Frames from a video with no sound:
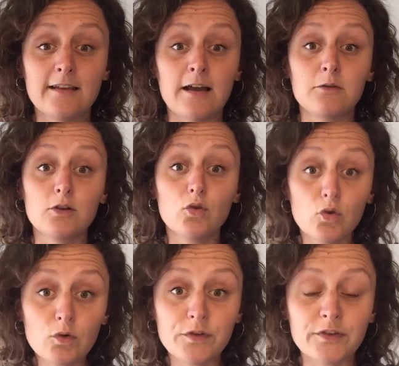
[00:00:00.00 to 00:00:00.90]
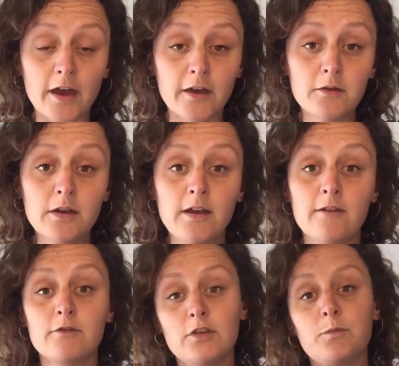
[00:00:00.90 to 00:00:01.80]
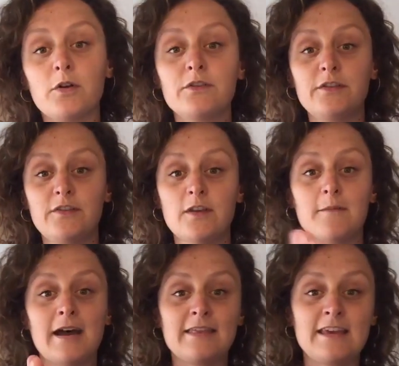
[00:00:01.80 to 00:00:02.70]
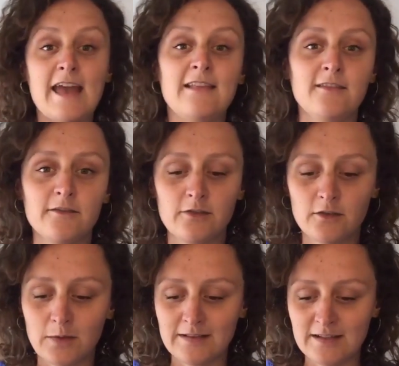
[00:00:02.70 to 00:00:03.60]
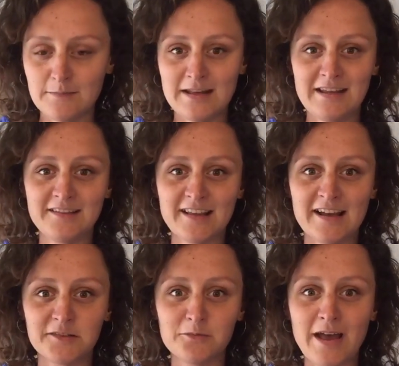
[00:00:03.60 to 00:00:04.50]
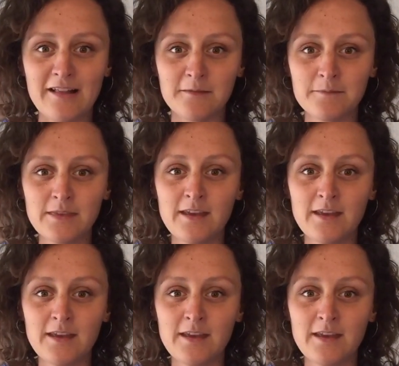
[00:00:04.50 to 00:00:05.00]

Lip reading: will also respond to some at the end of the 20 minutes as well.